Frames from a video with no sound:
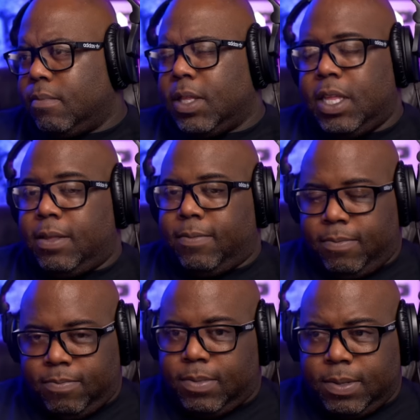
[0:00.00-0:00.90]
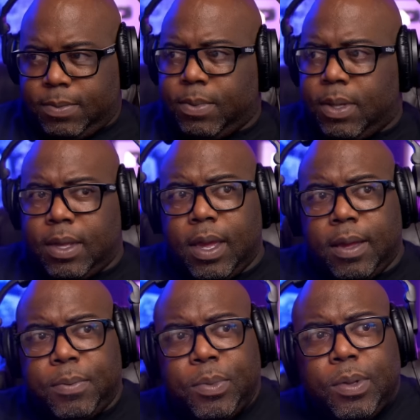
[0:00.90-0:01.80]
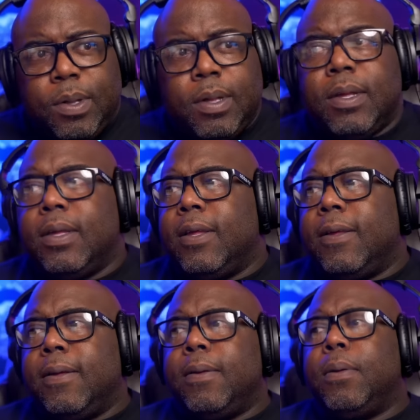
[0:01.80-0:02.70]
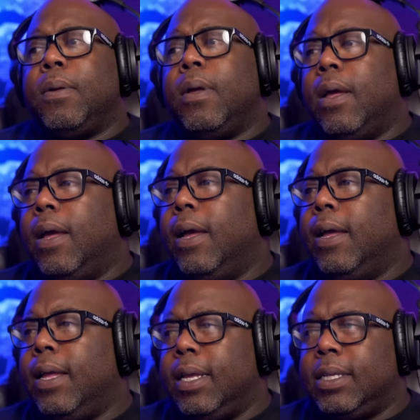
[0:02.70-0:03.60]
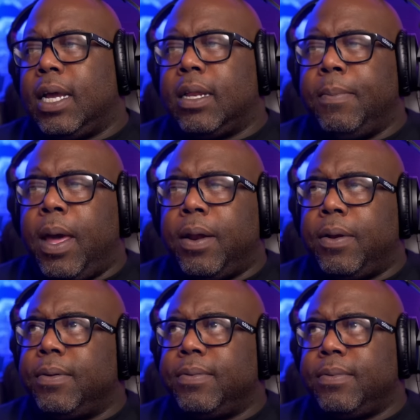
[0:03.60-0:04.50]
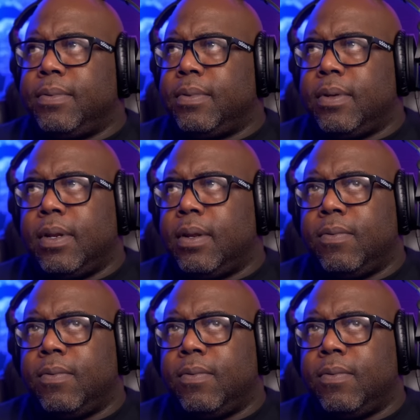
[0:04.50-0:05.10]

ability to exchange magazines with the buddy is probably not going to matter.